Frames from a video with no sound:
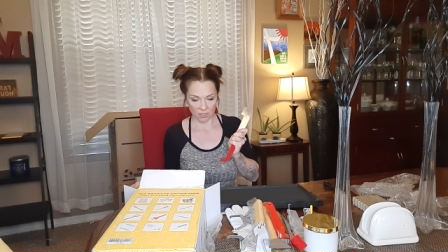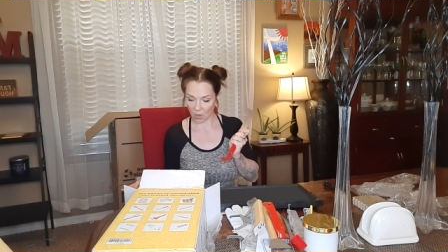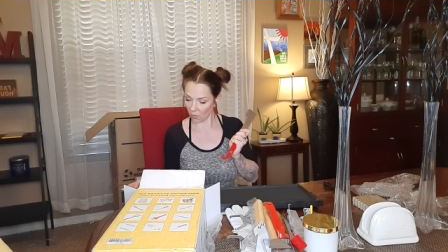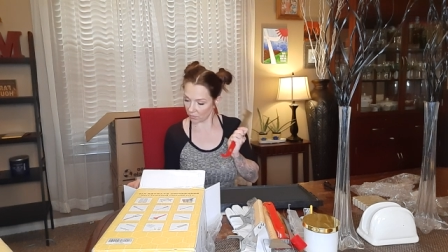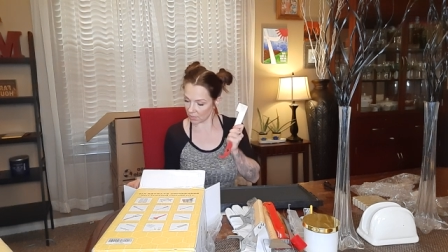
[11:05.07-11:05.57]

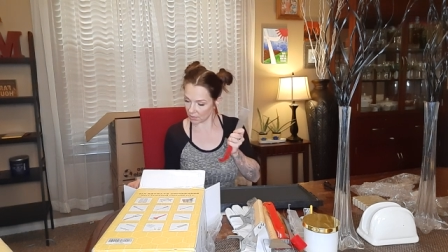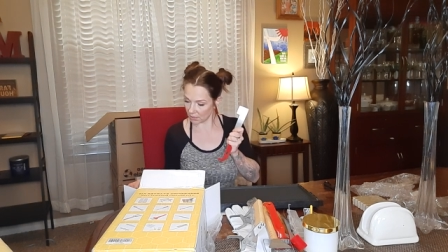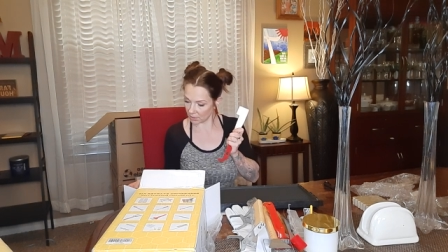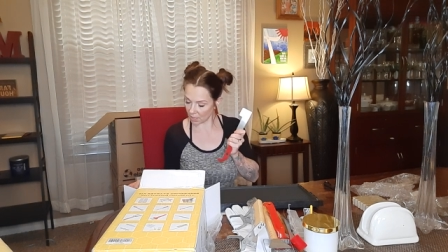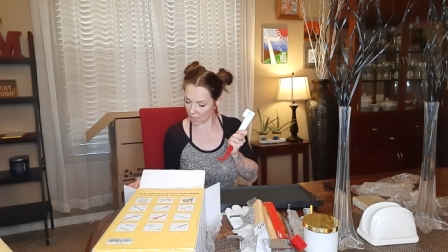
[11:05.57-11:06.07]
So this
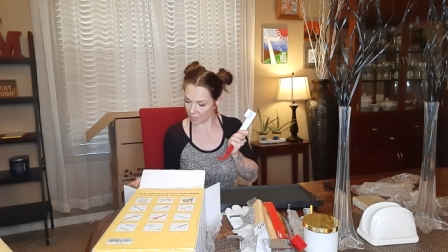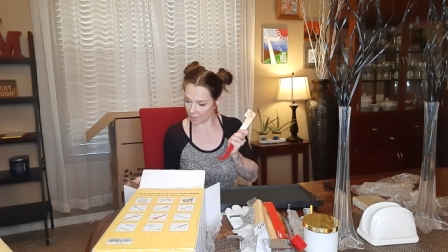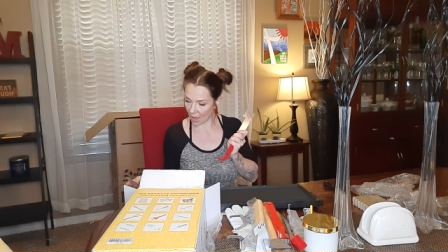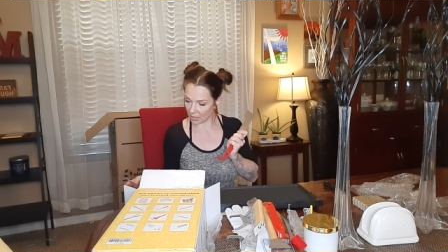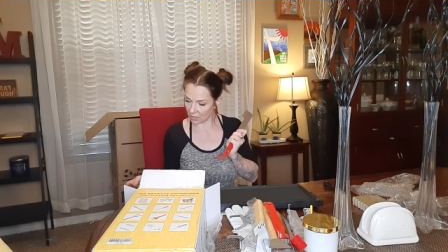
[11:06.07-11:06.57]
is going to be
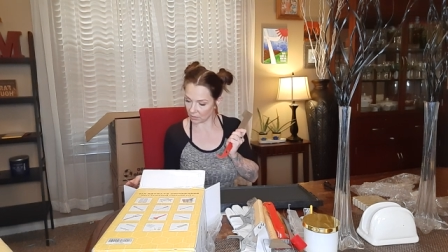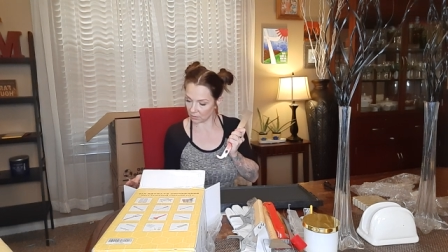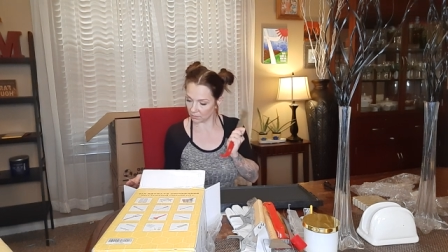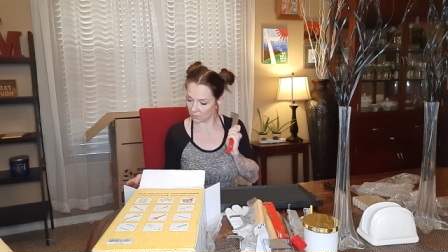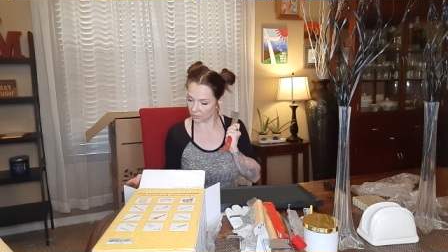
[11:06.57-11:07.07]
my
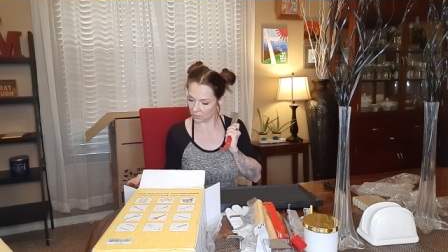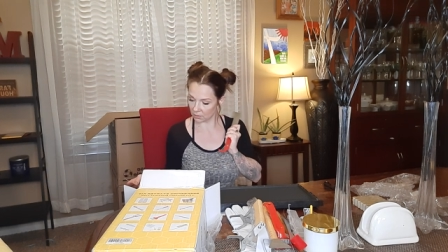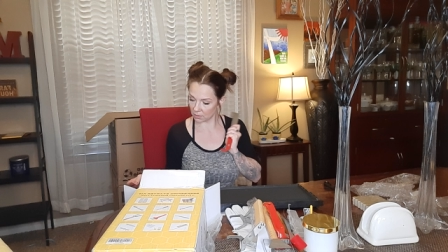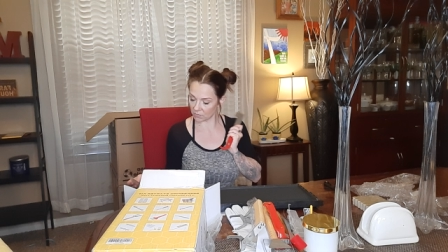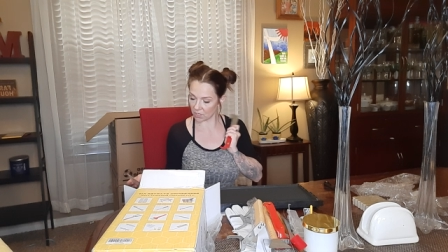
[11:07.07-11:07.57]
little,
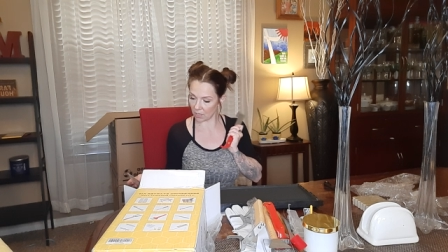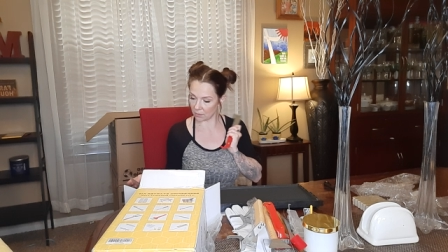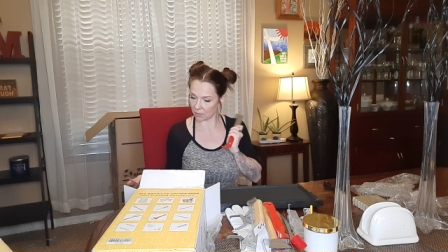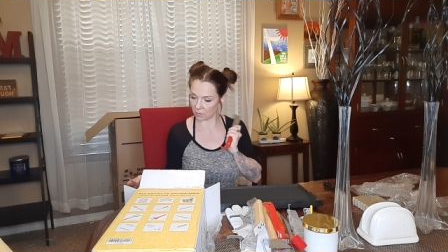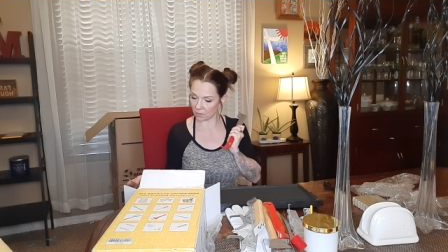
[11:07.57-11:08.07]
I'm going to
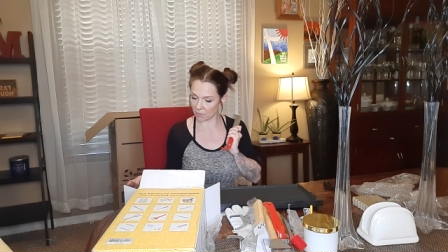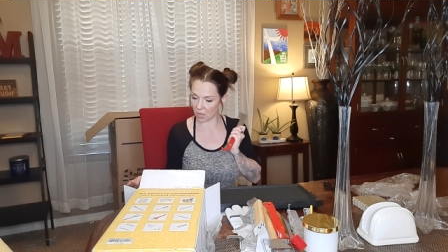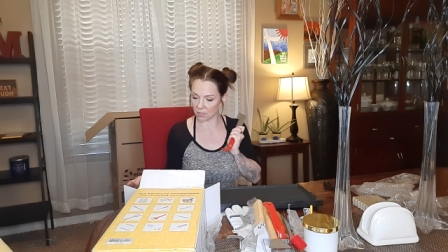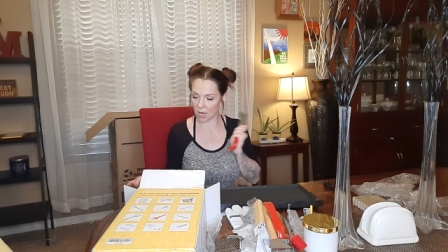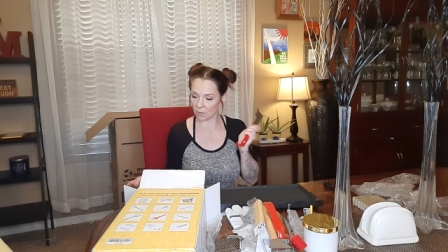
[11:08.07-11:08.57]
keep this with me
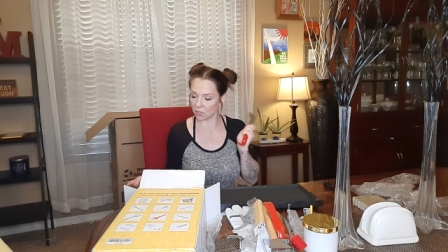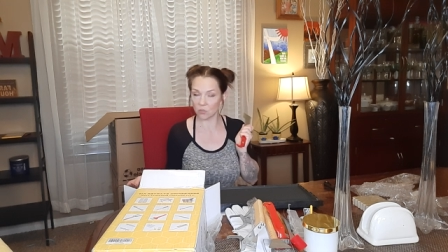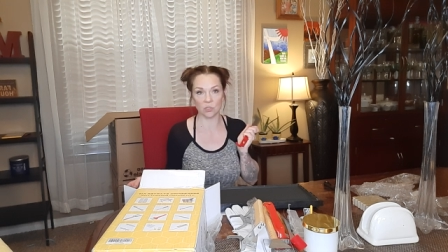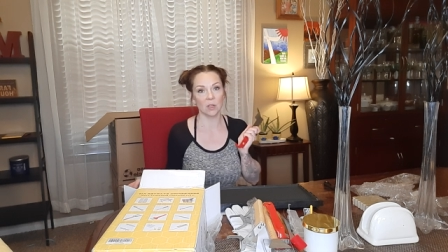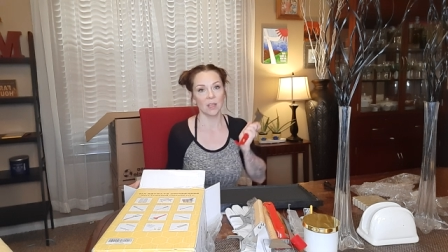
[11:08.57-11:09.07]
all the time.
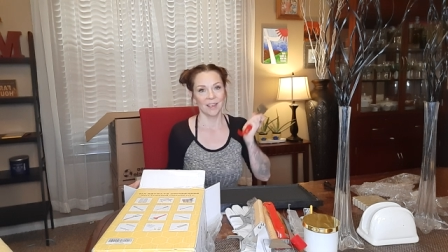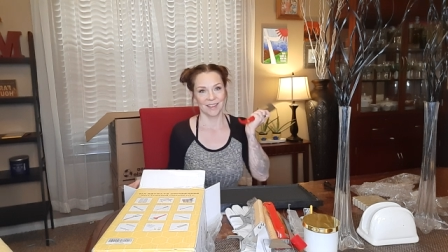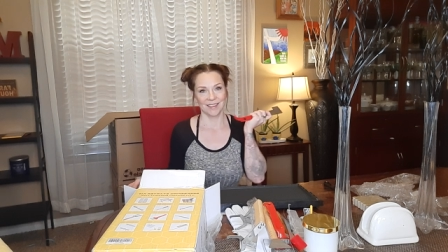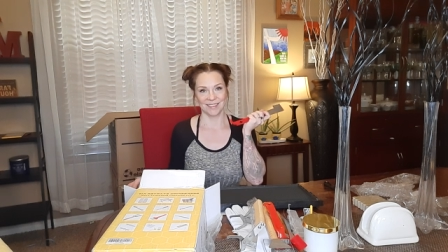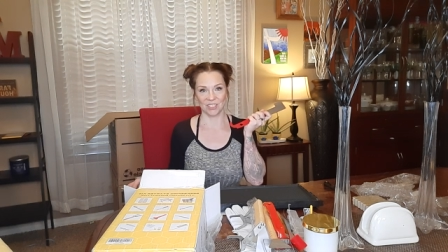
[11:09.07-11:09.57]
So
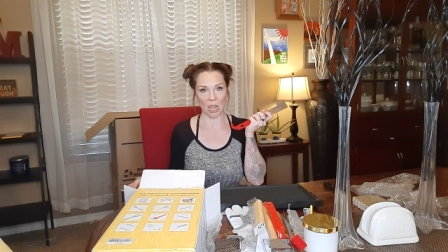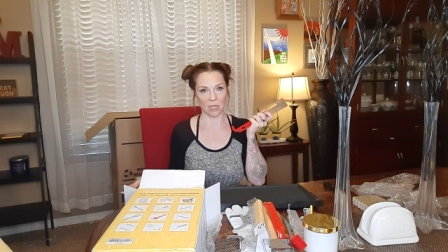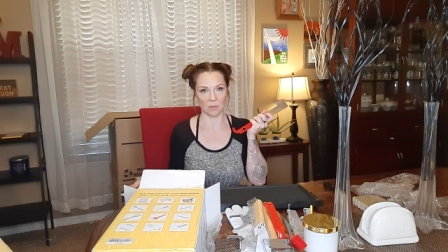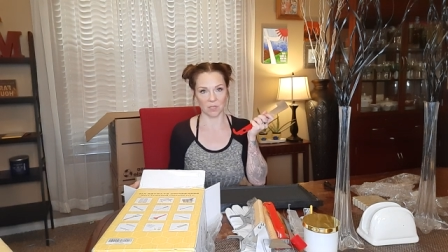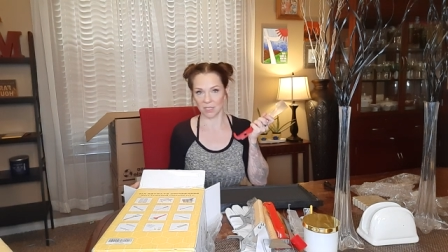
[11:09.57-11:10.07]

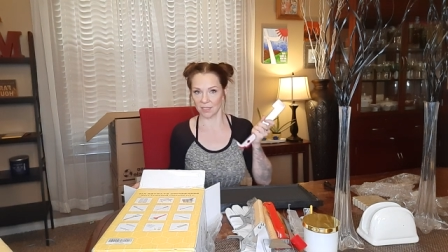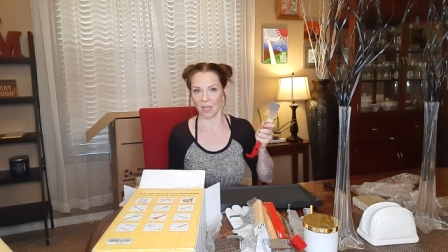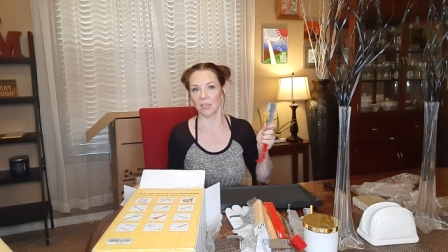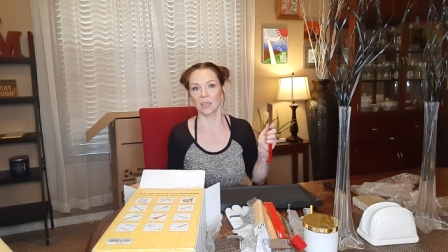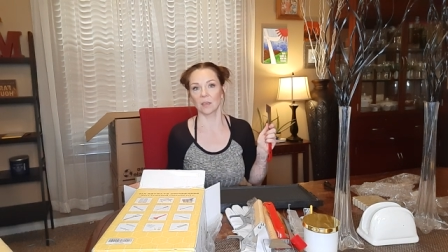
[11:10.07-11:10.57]
Jacob doesn't
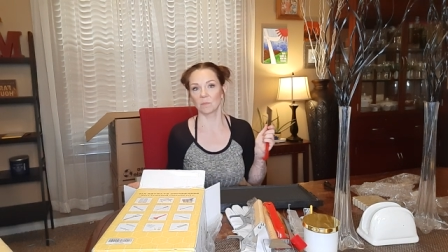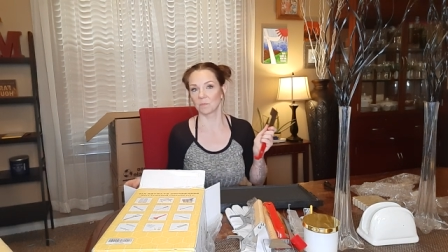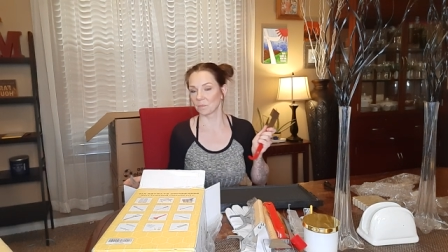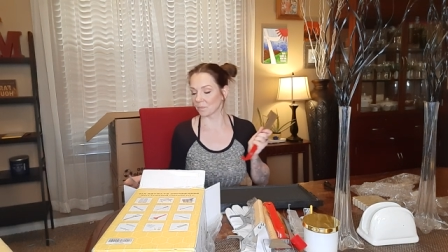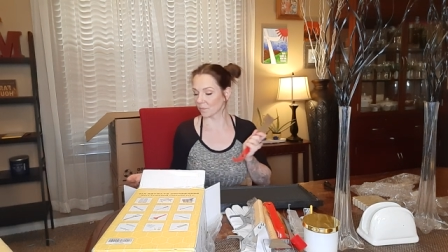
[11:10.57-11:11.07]
take it
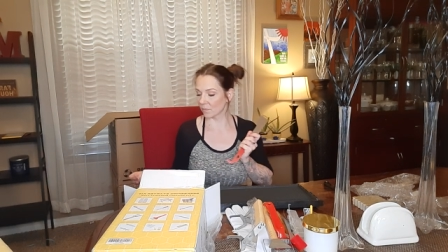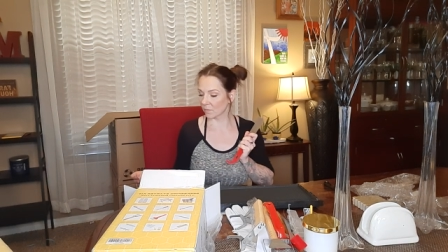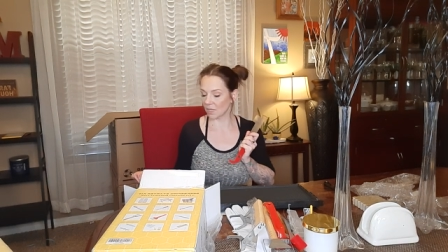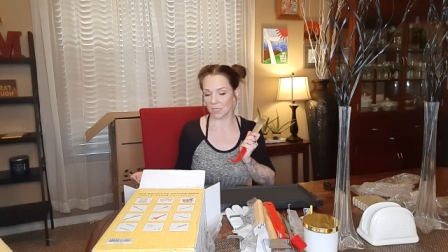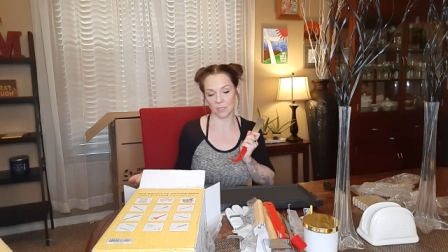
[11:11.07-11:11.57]

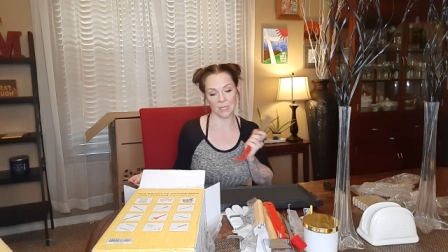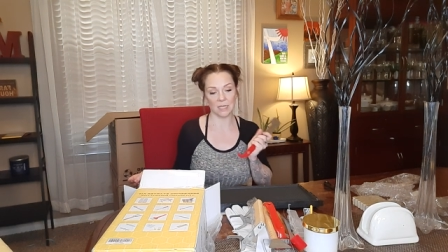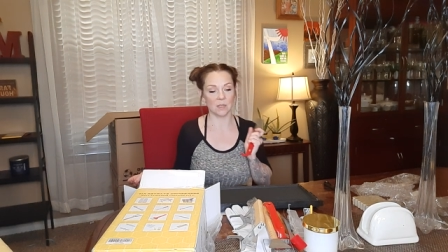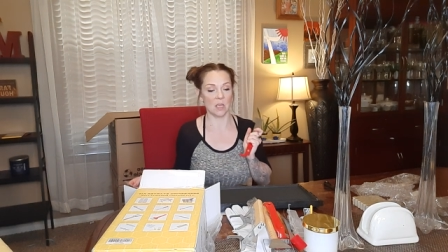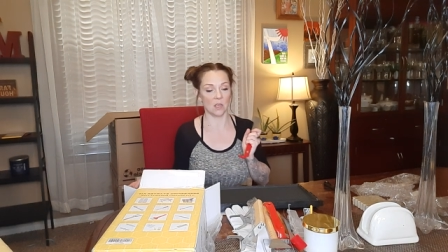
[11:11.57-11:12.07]
because
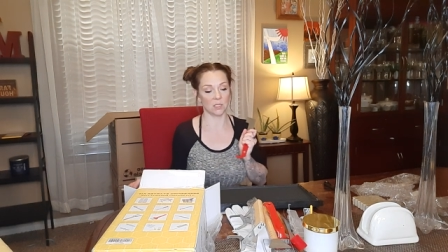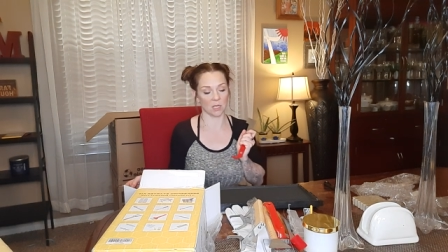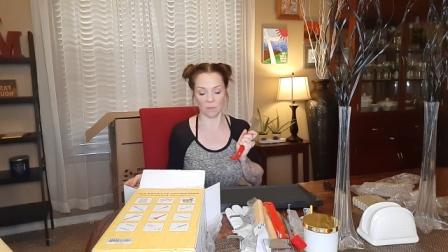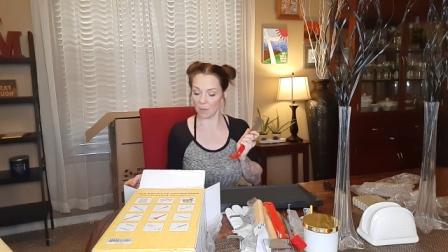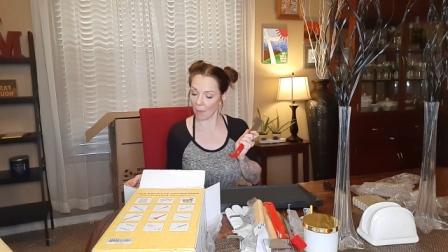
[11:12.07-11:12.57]
it,
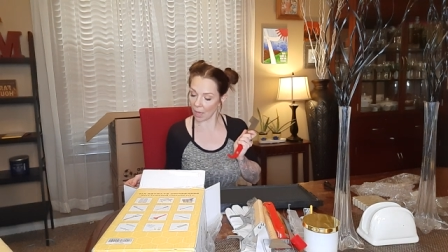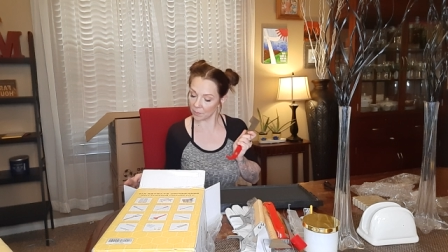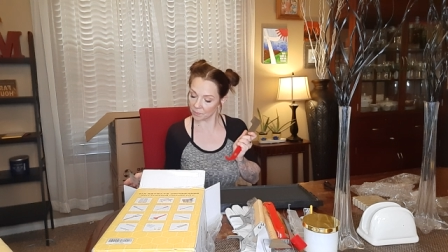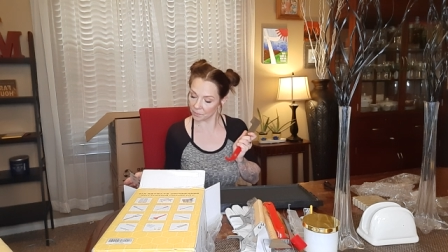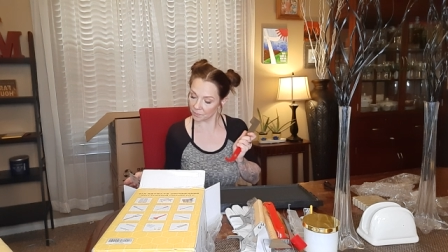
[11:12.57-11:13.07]
it's going to be mine.